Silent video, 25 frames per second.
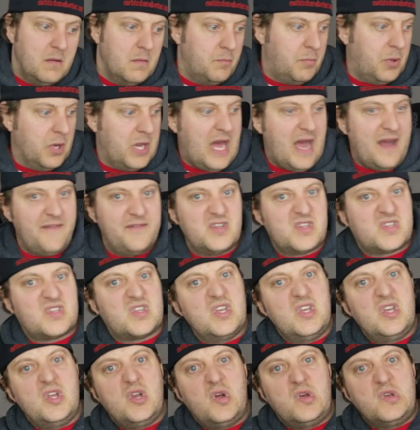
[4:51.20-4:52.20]
but
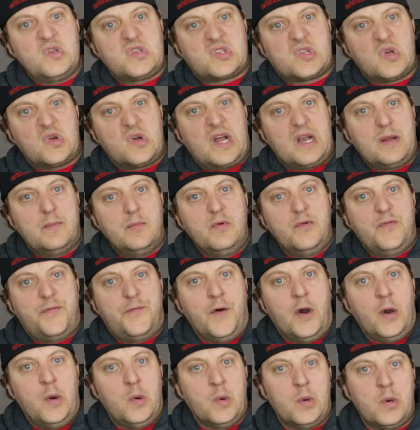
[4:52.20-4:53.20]
obviously, you still got to move
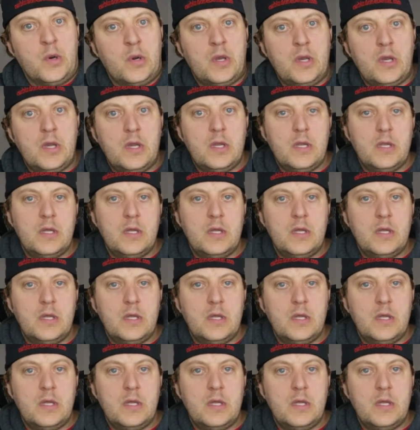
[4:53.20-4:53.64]
forward.